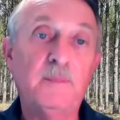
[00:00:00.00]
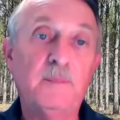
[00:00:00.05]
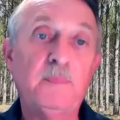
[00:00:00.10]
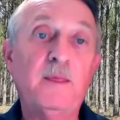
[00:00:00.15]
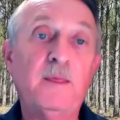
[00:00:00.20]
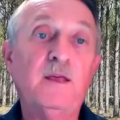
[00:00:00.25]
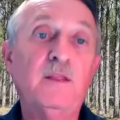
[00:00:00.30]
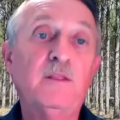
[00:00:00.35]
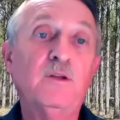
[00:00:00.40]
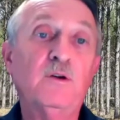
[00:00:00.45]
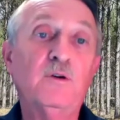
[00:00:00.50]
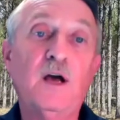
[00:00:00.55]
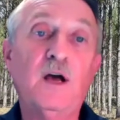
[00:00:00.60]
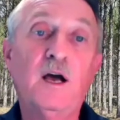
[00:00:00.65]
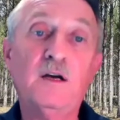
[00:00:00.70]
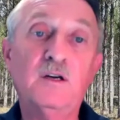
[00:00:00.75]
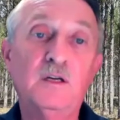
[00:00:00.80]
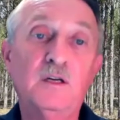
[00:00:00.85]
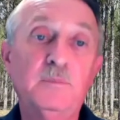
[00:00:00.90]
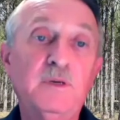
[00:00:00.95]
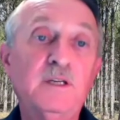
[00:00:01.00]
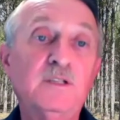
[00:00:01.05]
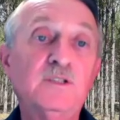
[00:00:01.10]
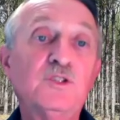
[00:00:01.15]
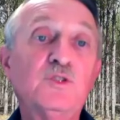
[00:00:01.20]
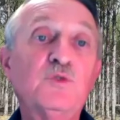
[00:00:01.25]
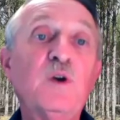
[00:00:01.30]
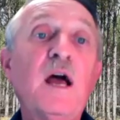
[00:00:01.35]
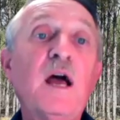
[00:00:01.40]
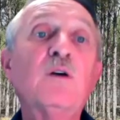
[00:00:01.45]
And they're not going to be as
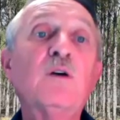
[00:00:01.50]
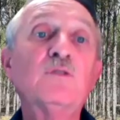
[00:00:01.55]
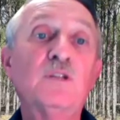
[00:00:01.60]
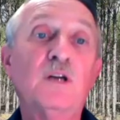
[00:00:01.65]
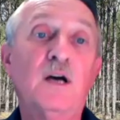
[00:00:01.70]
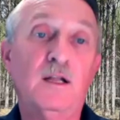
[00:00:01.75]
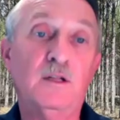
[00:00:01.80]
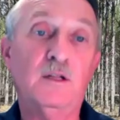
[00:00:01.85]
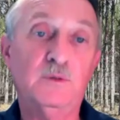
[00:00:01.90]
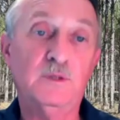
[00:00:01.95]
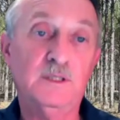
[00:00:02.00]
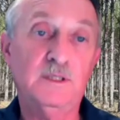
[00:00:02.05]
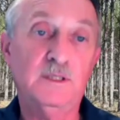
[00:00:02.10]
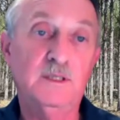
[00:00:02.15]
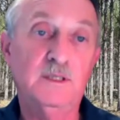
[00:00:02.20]
drought tolerant